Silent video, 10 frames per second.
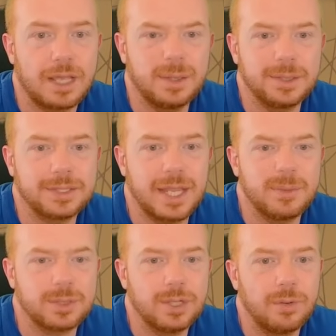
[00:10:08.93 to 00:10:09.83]
I think this
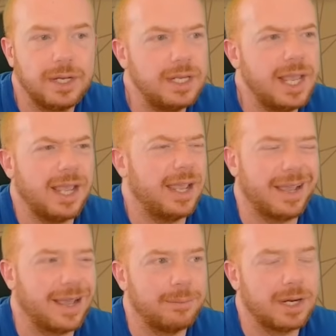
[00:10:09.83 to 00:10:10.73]
game is no win. Yeah, yeah,
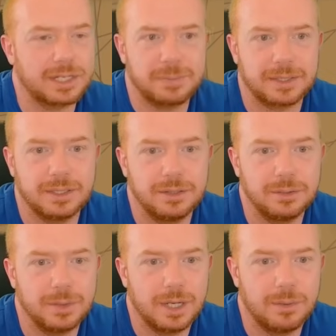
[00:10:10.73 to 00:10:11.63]
yeah. I'm not expecting
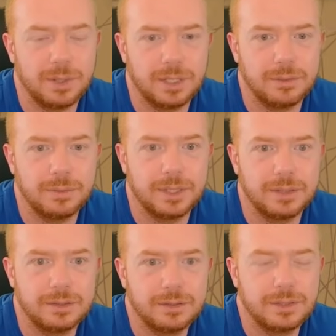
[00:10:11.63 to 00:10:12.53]
to uh, win
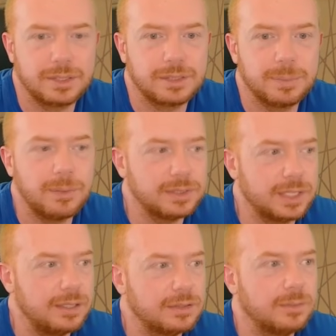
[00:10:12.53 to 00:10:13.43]
win this, but we'll
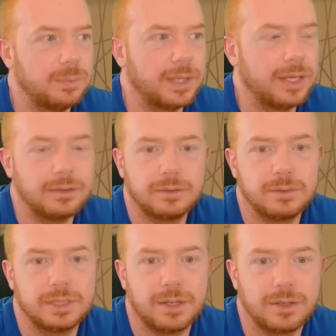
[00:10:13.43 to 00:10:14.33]
see. We'll play it.
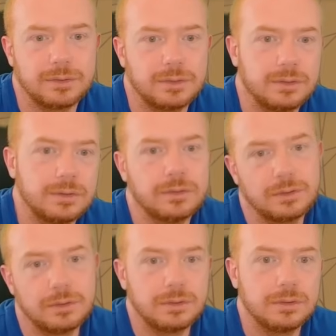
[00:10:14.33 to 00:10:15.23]
We'll see how it goes.
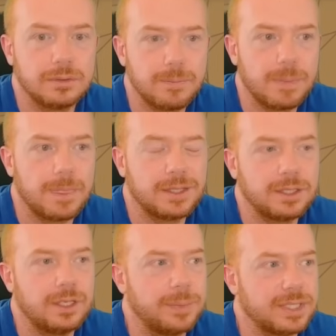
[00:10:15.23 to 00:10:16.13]

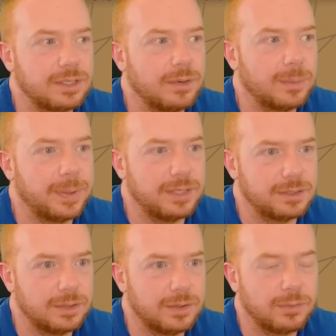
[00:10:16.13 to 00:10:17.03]
It's a little bit slower
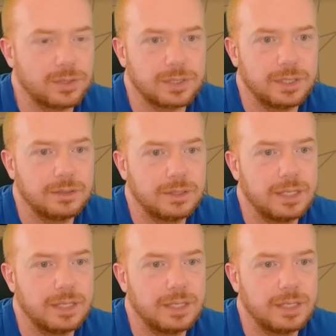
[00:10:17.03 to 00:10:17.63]
pace, though, unfortunately.